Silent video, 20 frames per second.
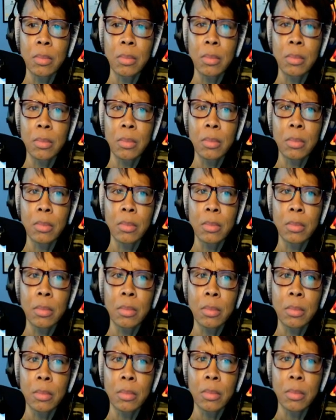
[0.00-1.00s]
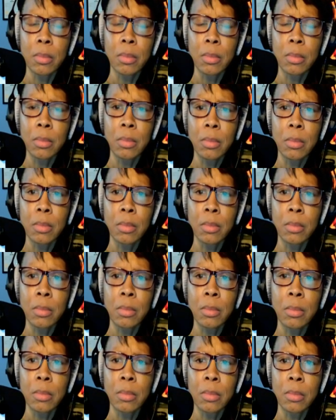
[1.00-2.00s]

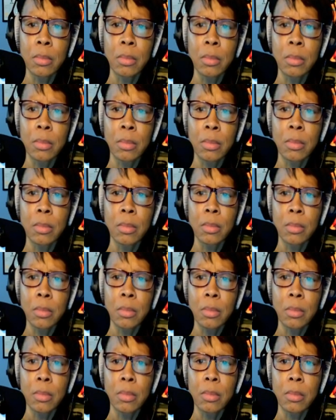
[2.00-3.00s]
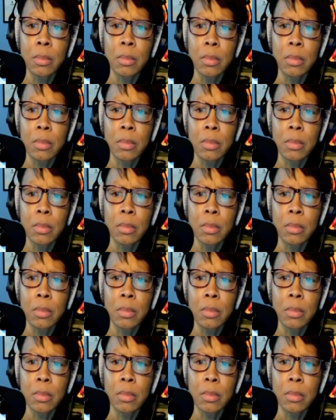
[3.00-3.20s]
This person isn't speaking.